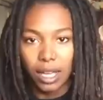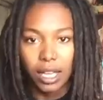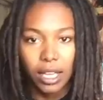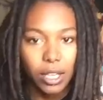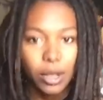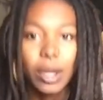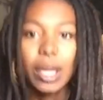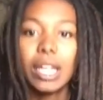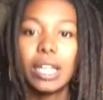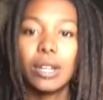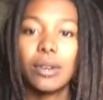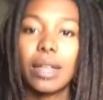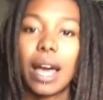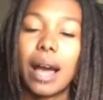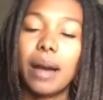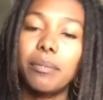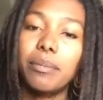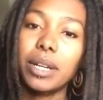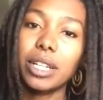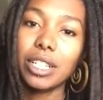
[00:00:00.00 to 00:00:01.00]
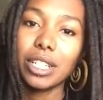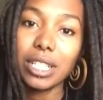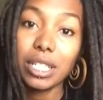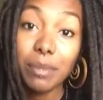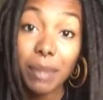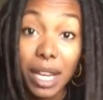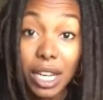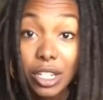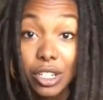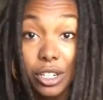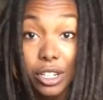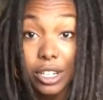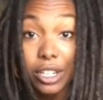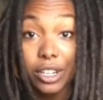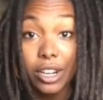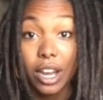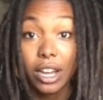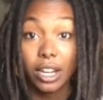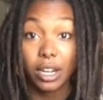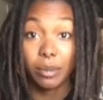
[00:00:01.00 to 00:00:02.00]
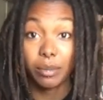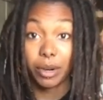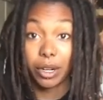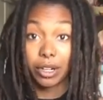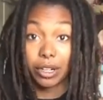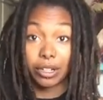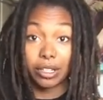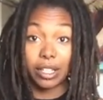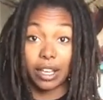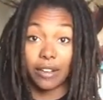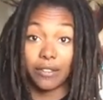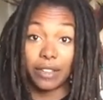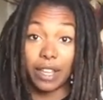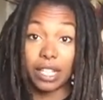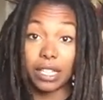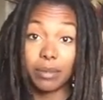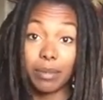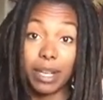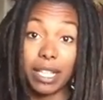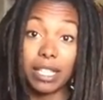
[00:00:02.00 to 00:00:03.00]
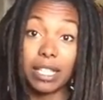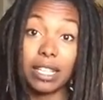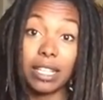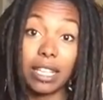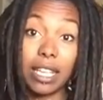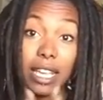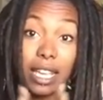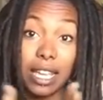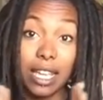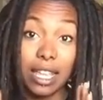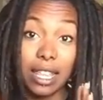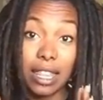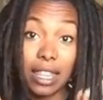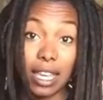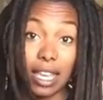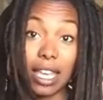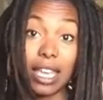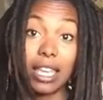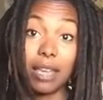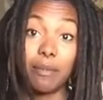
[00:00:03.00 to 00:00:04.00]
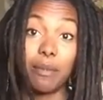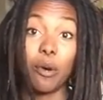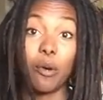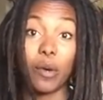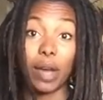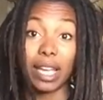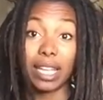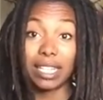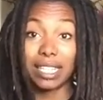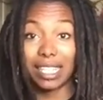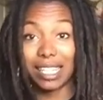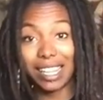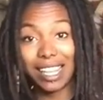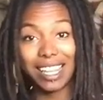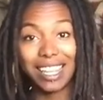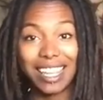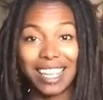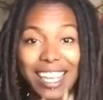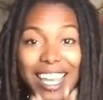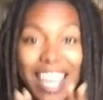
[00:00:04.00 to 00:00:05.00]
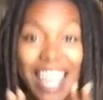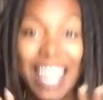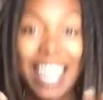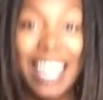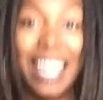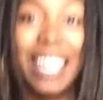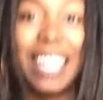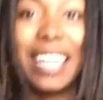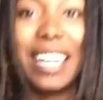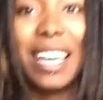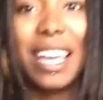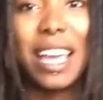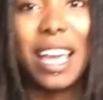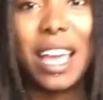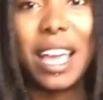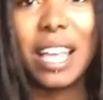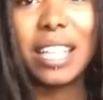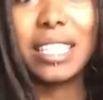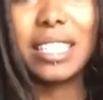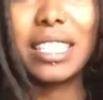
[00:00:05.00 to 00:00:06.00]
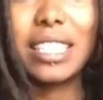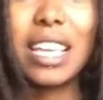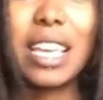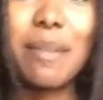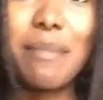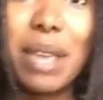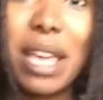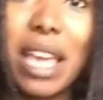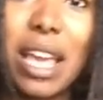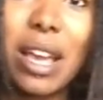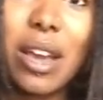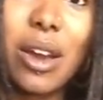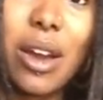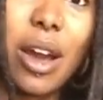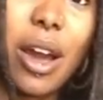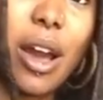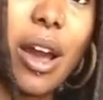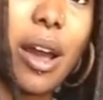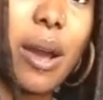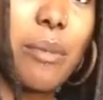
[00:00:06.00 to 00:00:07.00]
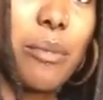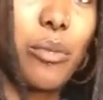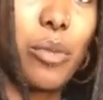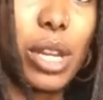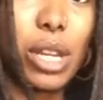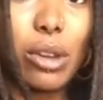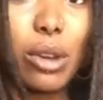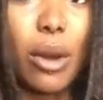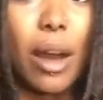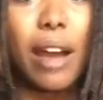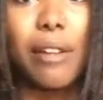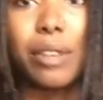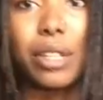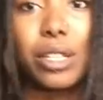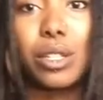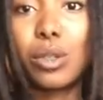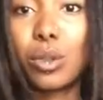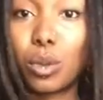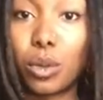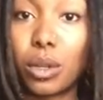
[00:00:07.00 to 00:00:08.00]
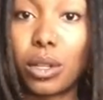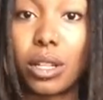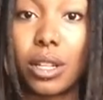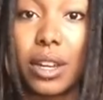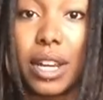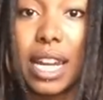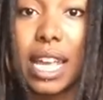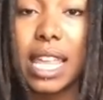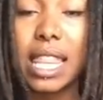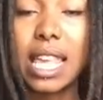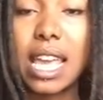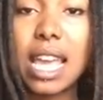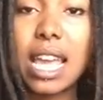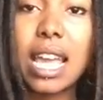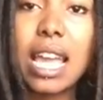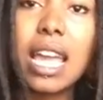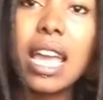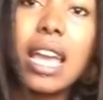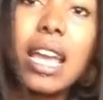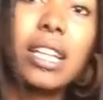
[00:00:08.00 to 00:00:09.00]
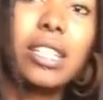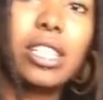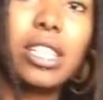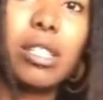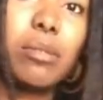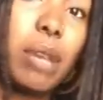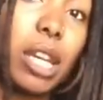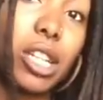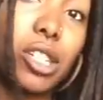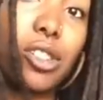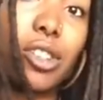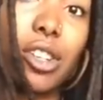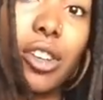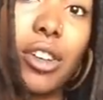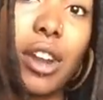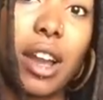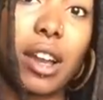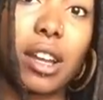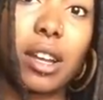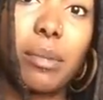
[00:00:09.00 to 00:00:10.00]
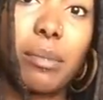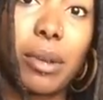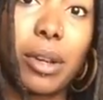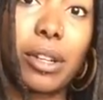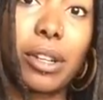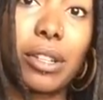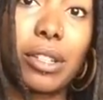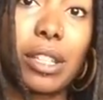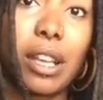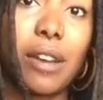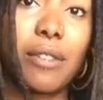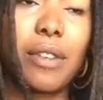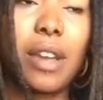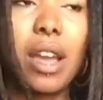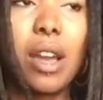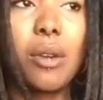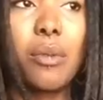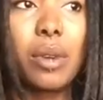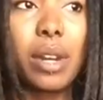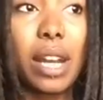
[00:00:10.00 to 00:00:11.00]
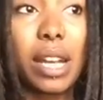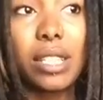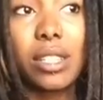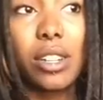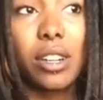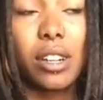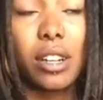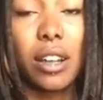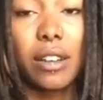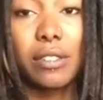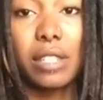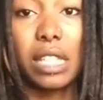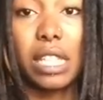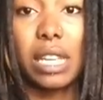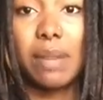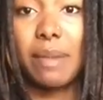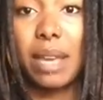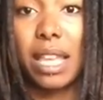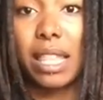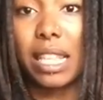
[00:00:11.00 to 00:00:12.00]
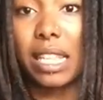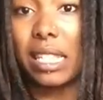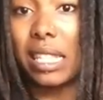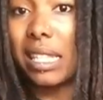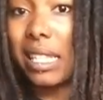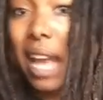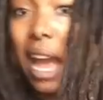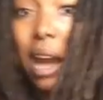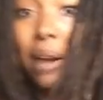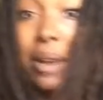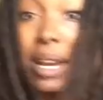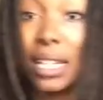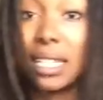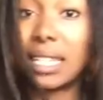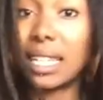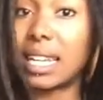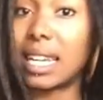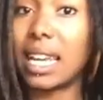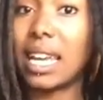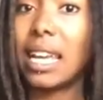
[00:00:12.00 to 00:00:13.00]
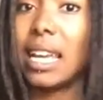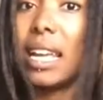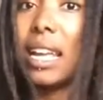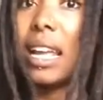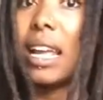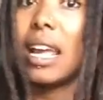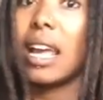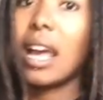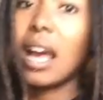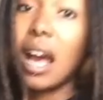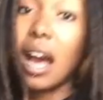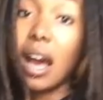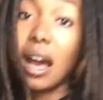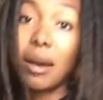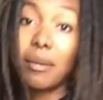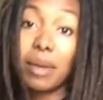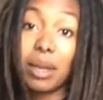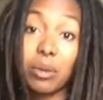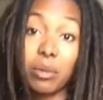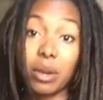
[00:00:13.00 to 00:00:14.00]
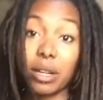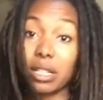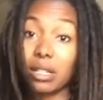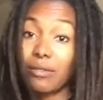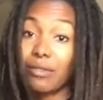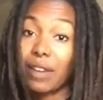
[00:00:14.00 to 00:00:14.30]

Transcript: You can do that, but just make sure you're not going to burn yourself. That's basically the key point in steaming when you don't have a stool or anything. Just make sure you're not going to burn yourself. When I started off steaming, this is how I did it. It worked